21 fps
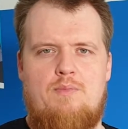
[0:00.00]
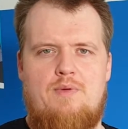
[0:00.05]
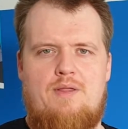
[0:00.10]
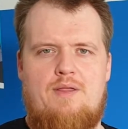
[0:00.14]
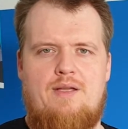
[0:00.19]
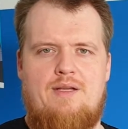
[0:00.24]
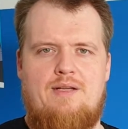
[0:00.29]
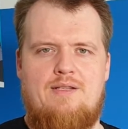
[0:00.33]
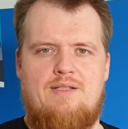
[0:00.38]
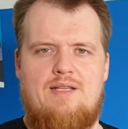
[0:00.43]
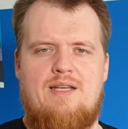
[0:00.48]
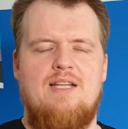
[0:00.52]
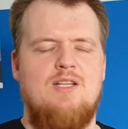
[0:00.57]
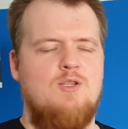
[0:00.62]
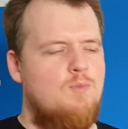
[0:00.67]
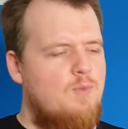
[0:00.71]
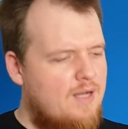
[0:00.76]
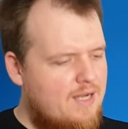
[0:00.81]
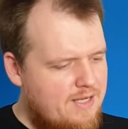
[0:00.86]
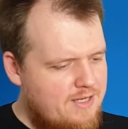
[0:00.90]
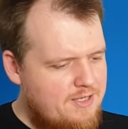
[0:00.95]
things, and
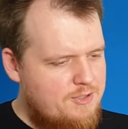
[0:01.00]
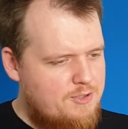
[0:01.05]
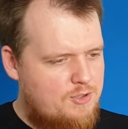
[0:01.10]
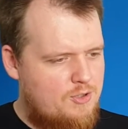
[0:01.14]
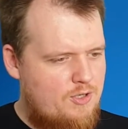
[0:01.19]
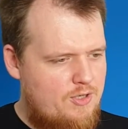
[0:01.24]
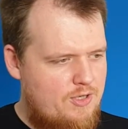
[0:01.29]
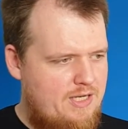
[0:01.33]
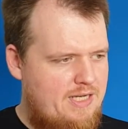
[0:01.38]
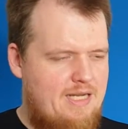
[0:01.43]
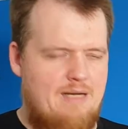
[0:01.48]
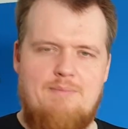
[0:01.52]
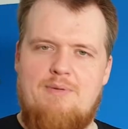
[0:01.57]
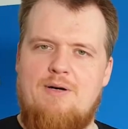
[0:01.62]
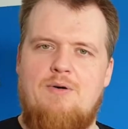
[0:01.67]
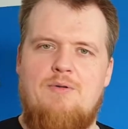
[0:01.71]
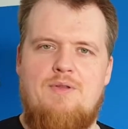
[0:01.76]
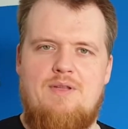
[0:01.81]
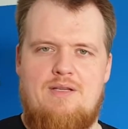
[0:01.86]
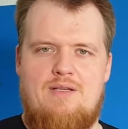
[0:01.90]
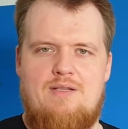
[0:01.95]
that's what I enjoy
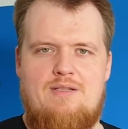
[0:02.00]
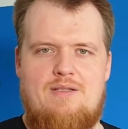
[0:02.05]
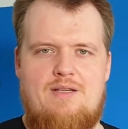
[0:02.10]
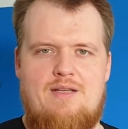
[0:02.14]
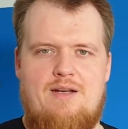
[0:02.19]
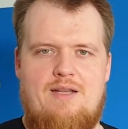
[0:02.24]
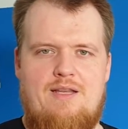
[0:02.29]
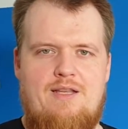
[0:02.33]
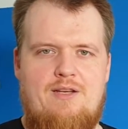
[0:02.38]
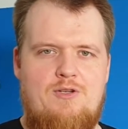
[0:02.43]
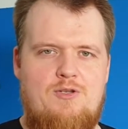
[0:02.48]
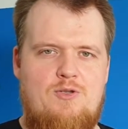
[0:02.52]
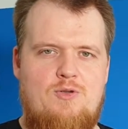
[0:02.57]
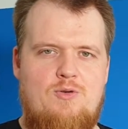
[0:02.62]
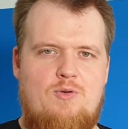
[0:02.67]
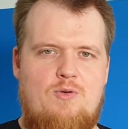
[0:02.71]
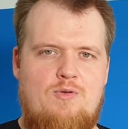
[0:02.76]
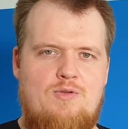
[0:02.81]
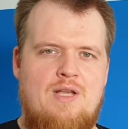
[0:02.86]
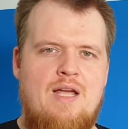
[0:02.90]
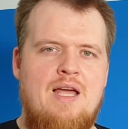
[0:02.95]
about these Korean
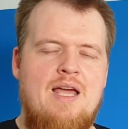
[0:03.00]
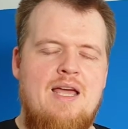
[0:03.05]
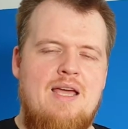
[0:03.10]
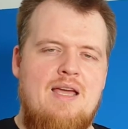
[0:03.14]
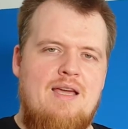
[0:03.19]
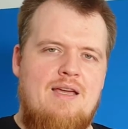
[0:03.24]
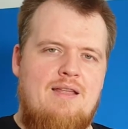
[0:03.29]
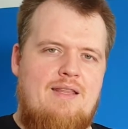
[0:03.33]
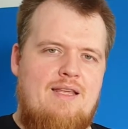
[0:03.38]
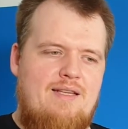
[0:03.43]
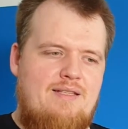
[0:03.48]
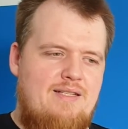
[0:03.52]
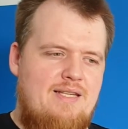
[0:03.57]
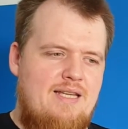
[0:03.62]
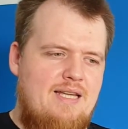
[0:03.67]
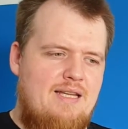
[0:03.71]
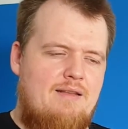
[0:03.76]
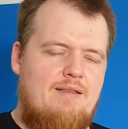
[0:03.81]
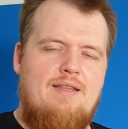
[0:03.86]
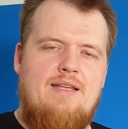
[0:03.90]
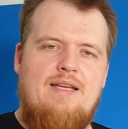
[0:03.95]
shows. They
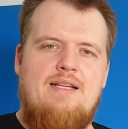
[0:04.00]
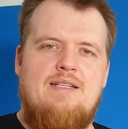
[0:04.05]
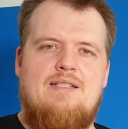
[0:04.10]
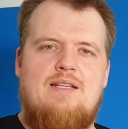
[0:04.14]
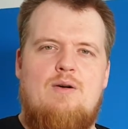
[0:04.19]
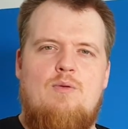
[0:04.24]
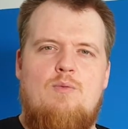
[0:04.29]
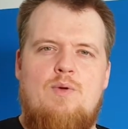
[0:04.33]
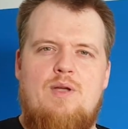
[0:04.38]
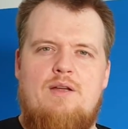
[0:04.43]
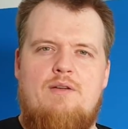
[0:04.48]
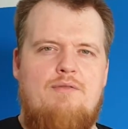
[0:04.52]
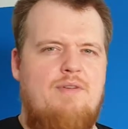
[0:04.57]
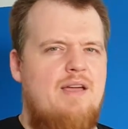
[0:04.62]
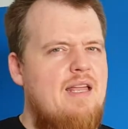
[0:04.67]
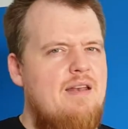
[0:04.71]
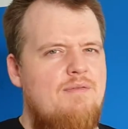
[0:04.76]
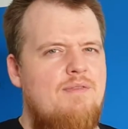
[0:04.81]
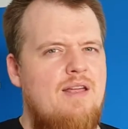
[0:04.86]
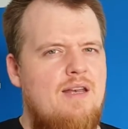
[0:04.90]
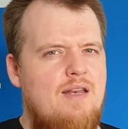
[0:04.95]
take things that we are
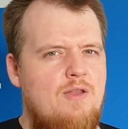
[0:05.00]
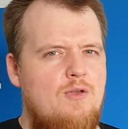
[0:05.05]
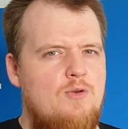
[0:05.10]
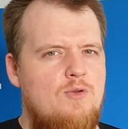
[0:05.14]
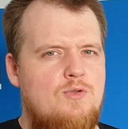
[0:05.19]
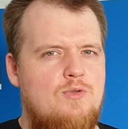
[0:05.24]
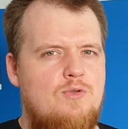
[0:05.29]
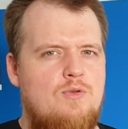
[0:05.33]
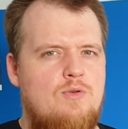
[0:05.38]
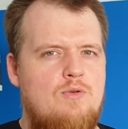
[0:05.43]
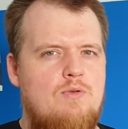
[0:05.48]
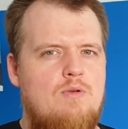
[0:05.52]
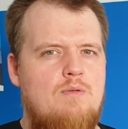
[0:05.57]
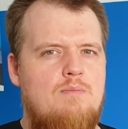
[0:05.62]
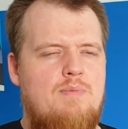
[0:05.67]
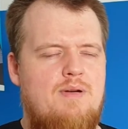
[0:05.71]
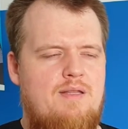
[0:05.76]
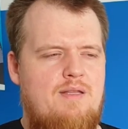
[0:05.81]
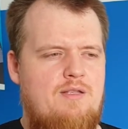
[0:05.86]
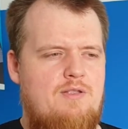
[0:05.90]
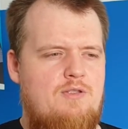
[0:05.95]
very used to,
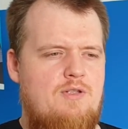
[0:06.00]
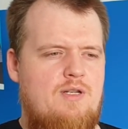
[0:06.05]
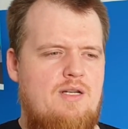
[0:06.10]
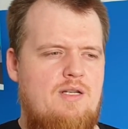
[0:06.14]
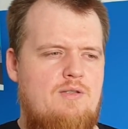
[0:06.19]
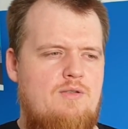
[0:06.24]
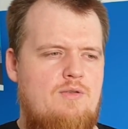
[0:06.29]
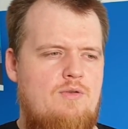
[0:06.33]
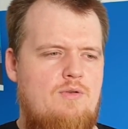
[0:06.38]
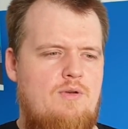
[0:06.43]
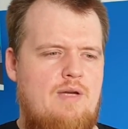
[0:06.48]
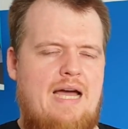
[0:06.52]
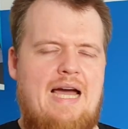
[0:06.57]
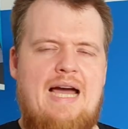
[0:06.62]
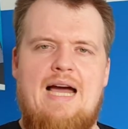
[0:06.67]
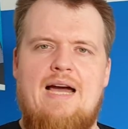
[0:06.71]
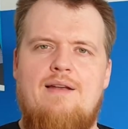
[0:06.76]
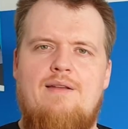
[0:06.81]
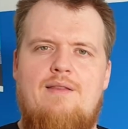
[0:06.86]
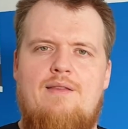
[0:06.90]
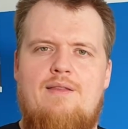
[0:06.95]
but they try to
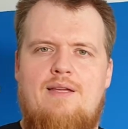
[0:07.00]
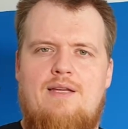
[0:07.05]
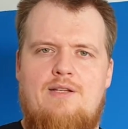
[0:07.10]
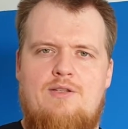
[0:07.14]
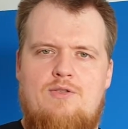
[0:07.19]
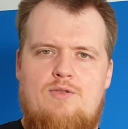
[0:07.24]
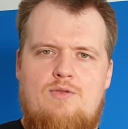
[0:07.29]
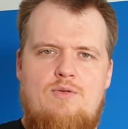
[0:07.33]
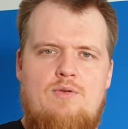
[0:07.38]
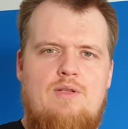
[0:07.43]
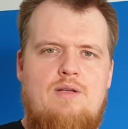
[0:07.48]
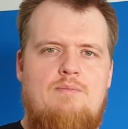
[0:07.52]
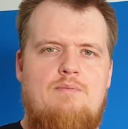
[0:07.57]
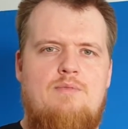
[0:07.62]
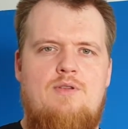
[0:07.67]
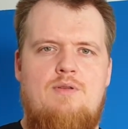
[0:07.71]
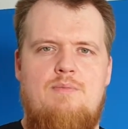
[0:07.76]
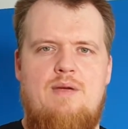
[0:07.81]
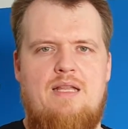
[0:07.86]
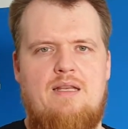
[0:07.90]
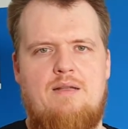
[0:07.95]
add things to them
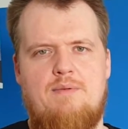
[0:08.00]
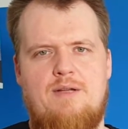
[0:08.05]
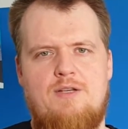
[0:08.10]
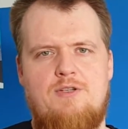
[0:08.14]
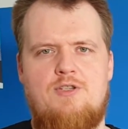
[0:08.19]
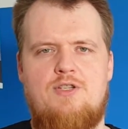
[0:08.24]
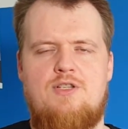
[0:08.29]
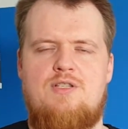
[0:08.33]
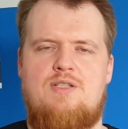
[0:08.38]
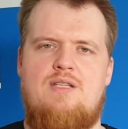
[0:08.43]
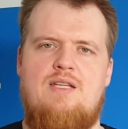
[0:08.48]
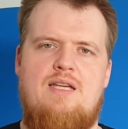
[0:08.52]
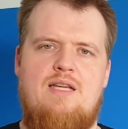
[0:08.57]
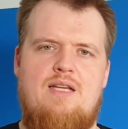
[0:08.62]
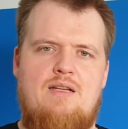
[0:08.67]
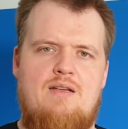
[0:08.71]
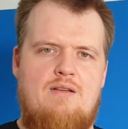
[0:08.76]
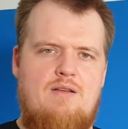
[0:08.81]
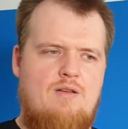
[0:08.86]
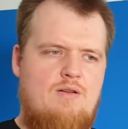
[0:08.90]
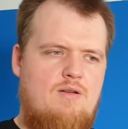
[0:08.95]
to make them
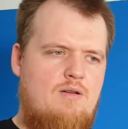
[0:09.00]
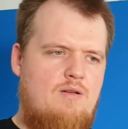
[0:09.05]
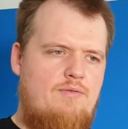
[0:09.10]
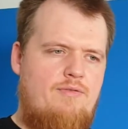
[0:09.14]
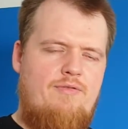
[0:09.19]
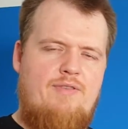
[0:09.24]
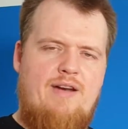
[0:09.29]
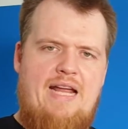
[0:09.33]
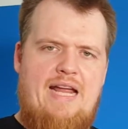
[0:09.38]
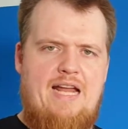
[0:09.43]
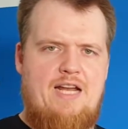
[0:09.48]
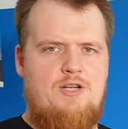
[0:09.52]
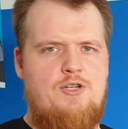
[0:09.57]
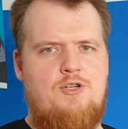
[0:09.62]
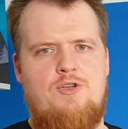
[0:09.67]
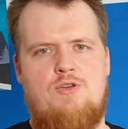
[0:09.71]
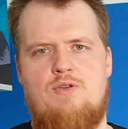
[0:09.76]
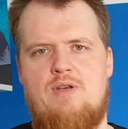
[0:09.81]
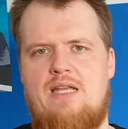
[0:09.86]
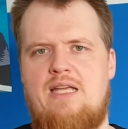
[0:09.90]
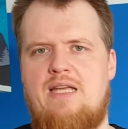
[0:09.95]
interesting, you know,
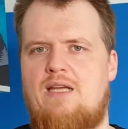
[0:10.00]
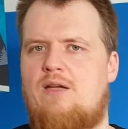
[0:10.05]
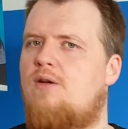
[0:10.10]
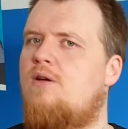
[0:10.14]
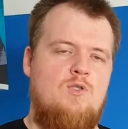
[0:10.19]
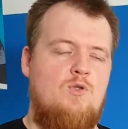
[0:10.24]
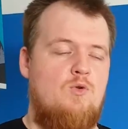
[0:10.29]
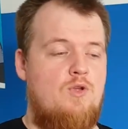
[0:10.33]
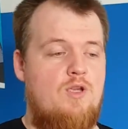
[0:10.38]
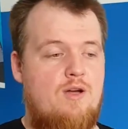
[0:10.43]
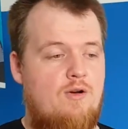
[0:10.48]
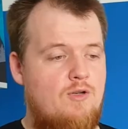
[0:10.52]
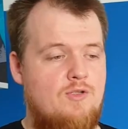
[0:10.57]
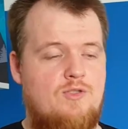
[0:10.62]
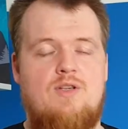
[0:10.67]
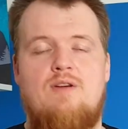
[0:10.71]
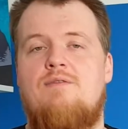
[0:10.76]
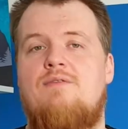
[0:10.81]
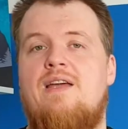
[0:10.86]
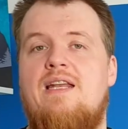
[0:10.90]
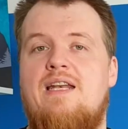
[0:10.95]
fresh, unique. So you
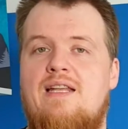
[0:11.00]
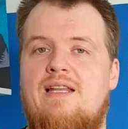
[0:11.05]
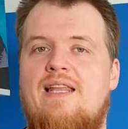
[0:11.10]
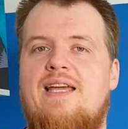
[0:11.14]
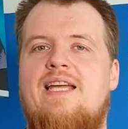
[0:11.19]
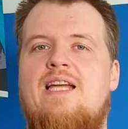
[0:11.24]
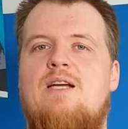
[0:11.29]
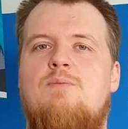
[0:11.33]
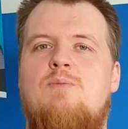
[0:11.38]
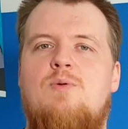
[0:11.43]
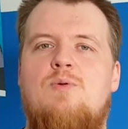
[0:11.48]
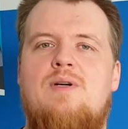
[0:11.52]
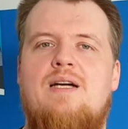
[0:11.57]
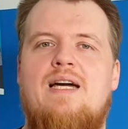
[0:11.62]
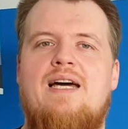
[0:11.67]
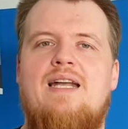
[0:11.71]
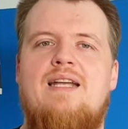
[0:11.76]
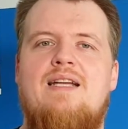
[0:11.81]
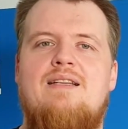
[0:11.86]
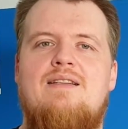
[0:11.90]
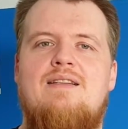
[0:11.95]
also have very likable
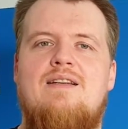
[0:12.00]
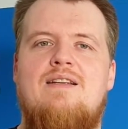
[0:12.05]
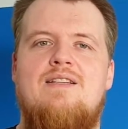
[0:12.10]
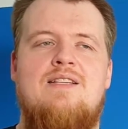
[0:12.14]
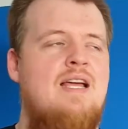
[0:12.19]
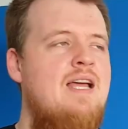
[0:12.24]
characters.